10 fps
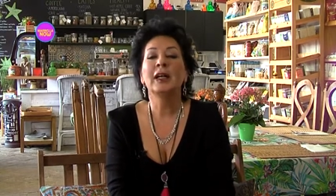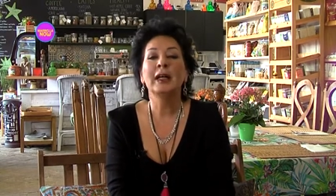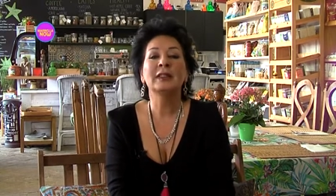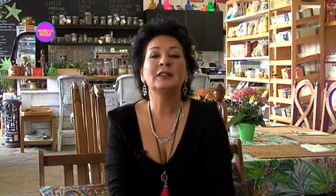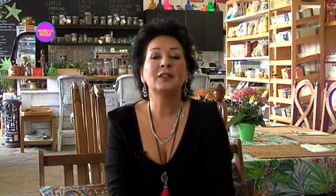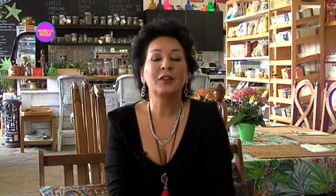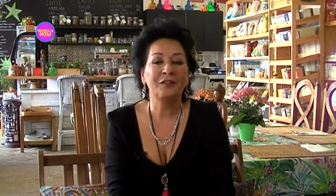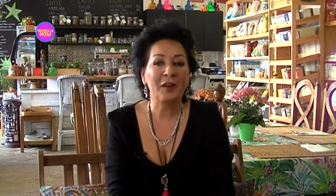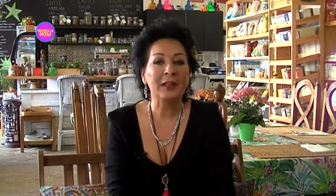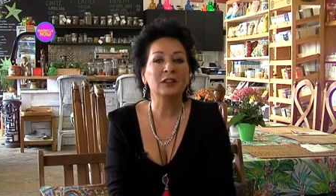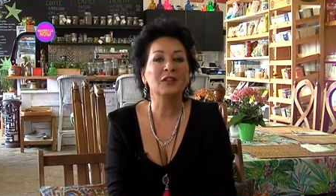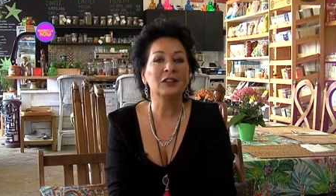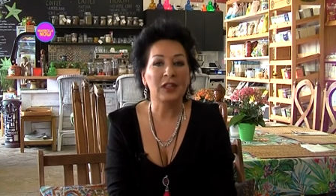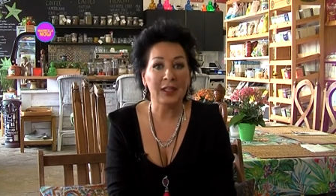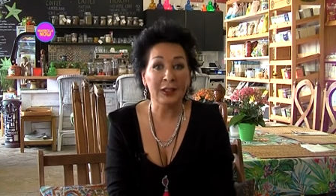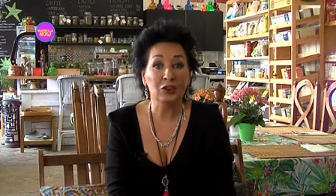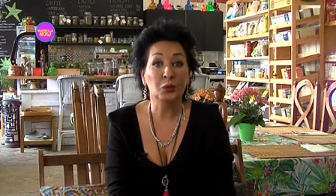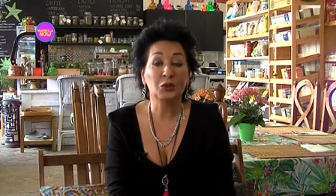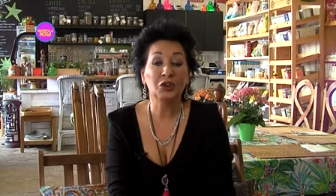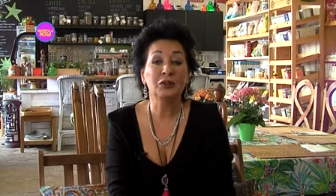It's the fact of his age
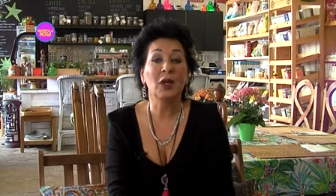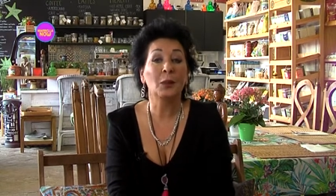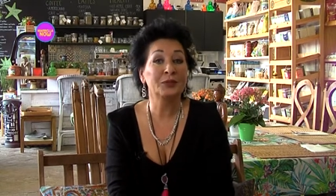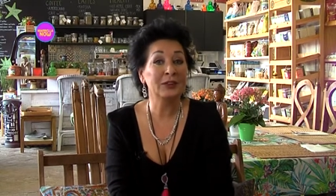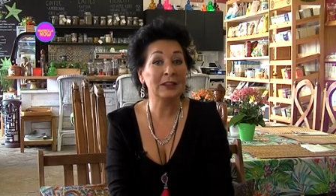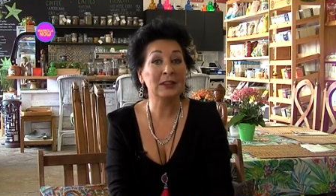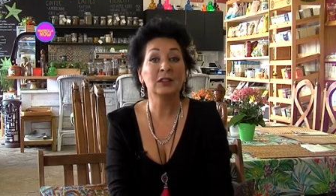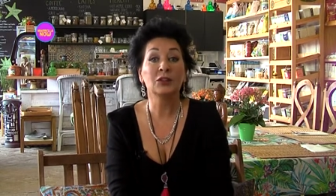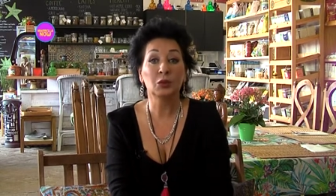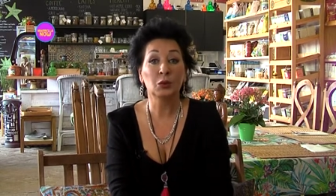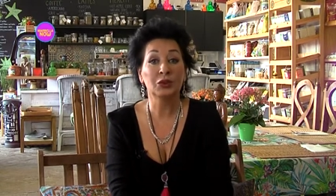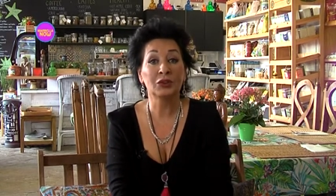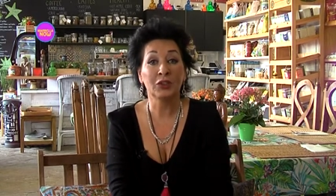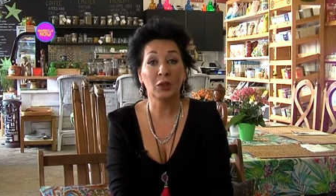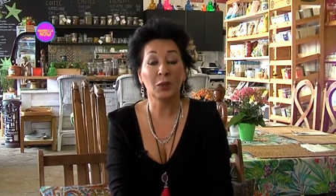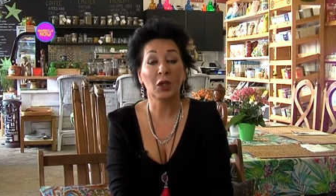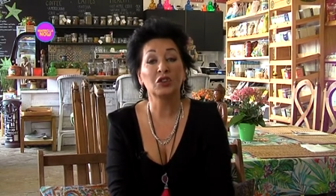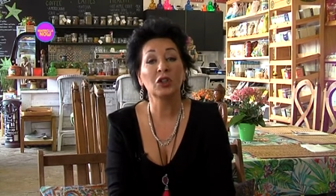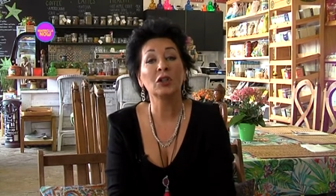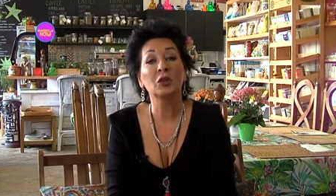which is upsetting the daughter so
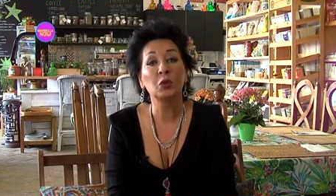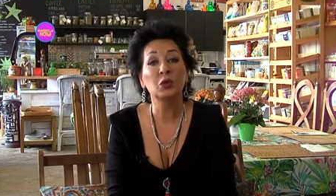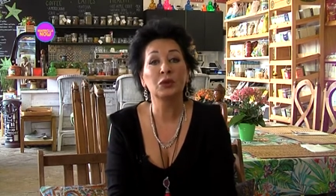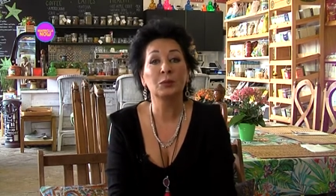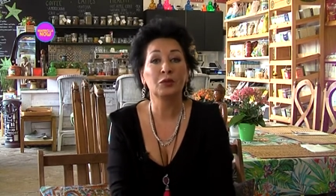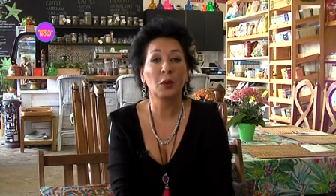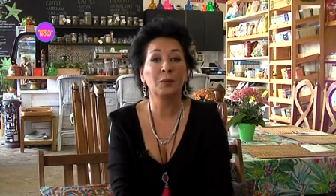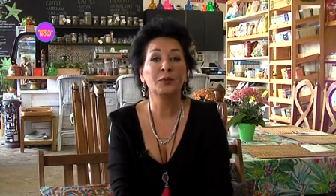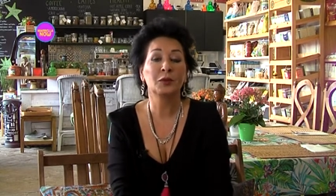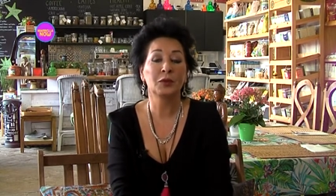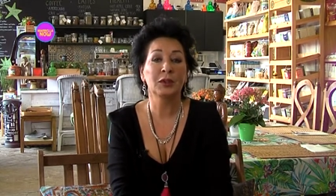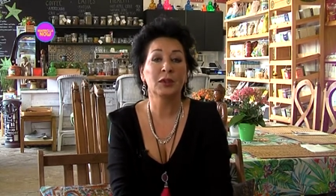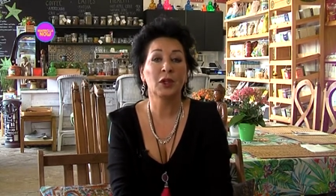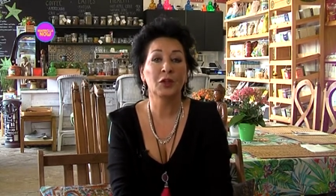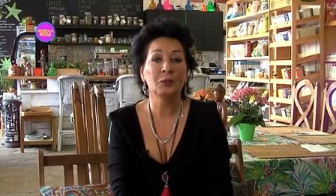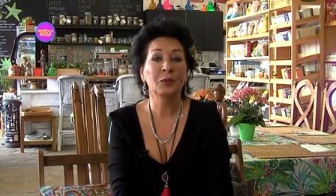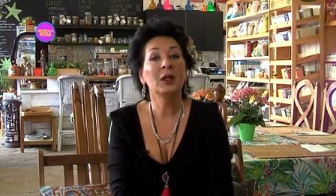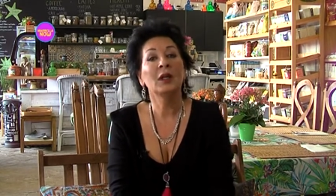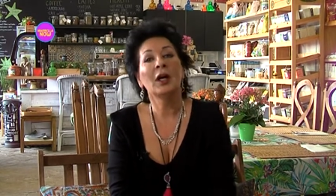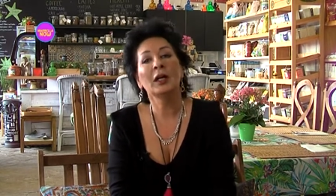much and causing problems within the home
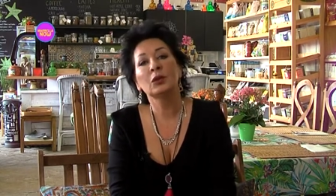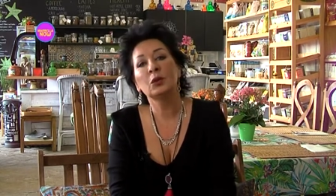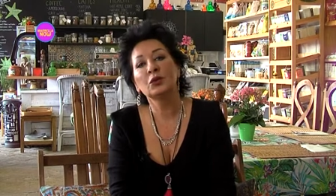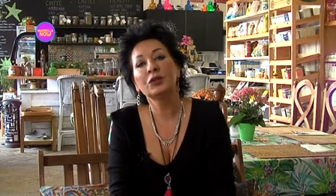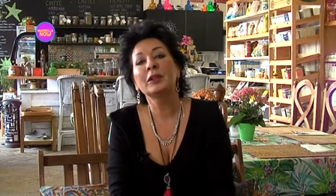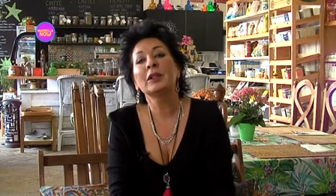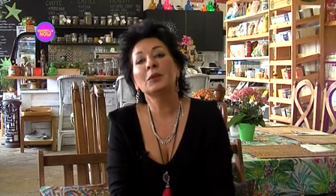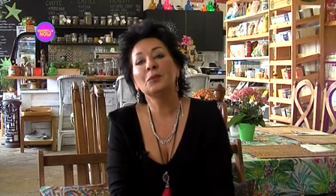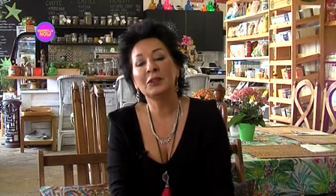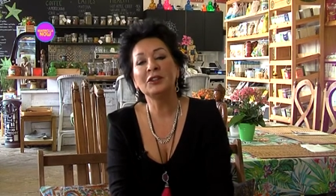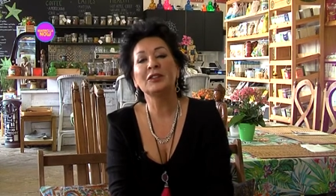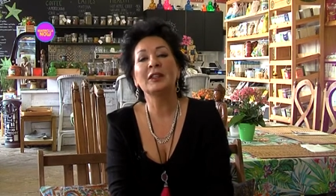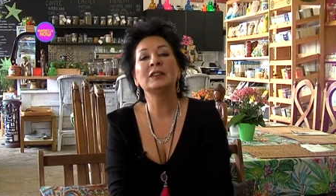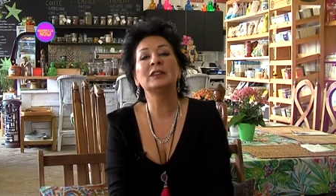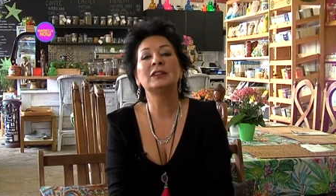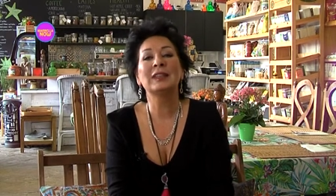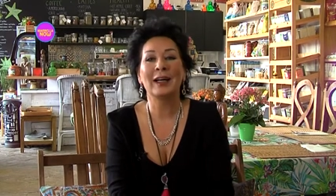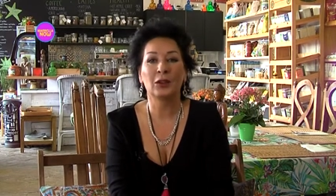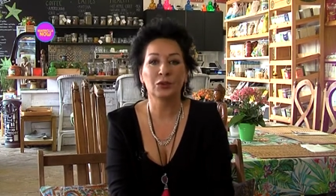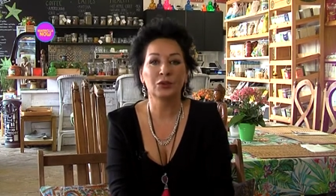and causing Mrs. A to
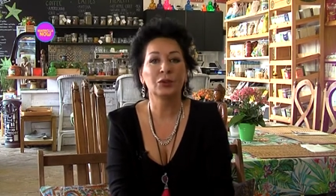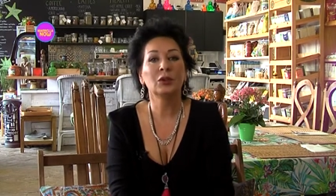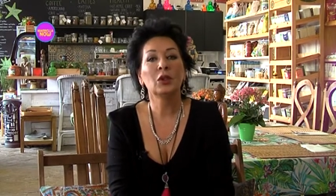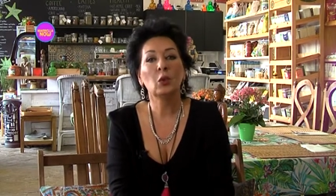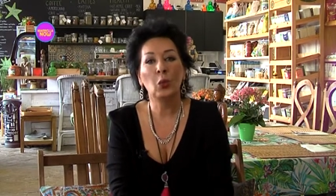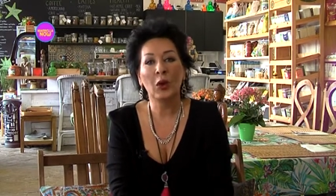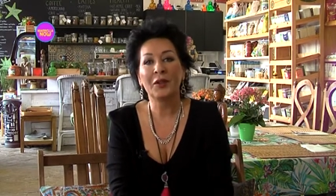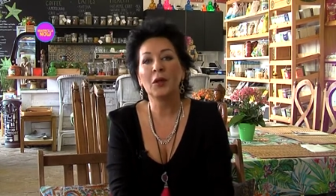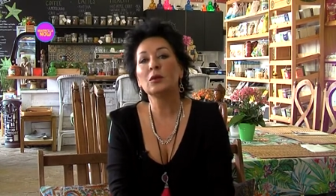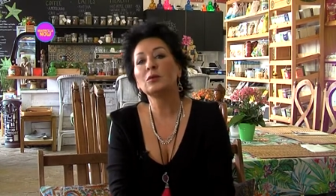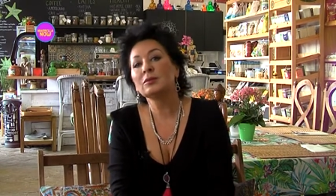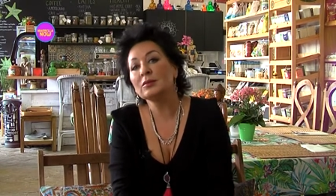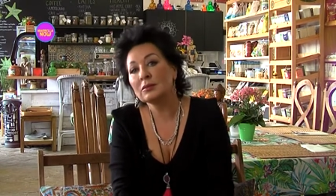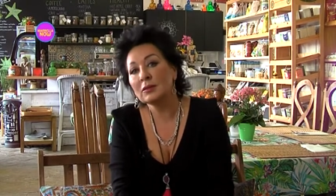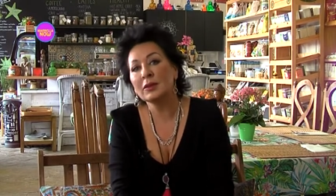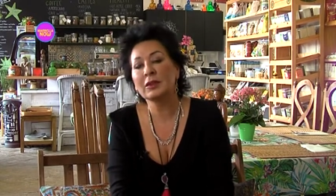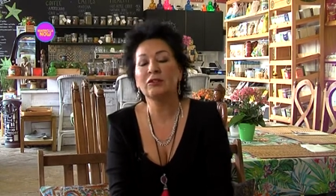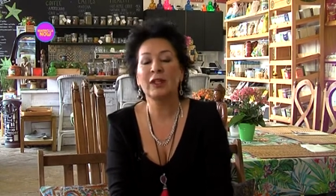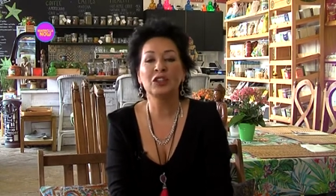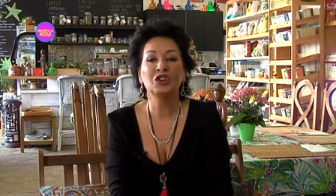doubt whether the
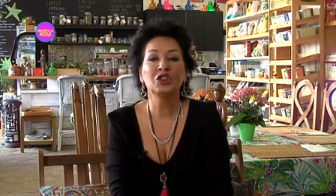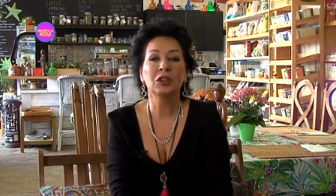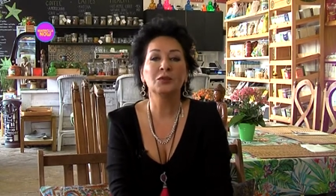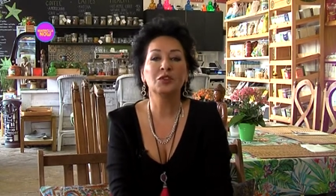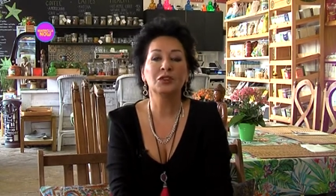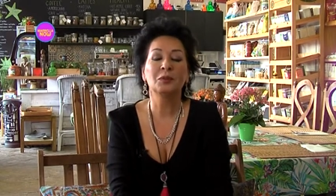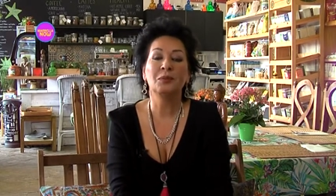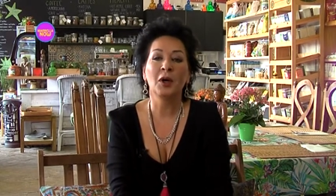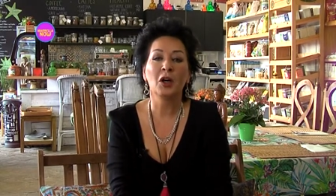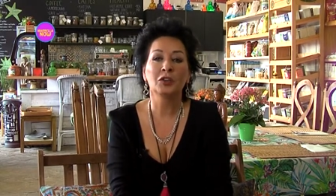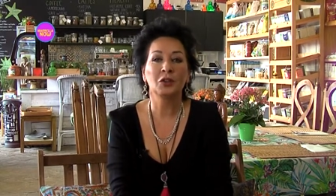relationship she's embarked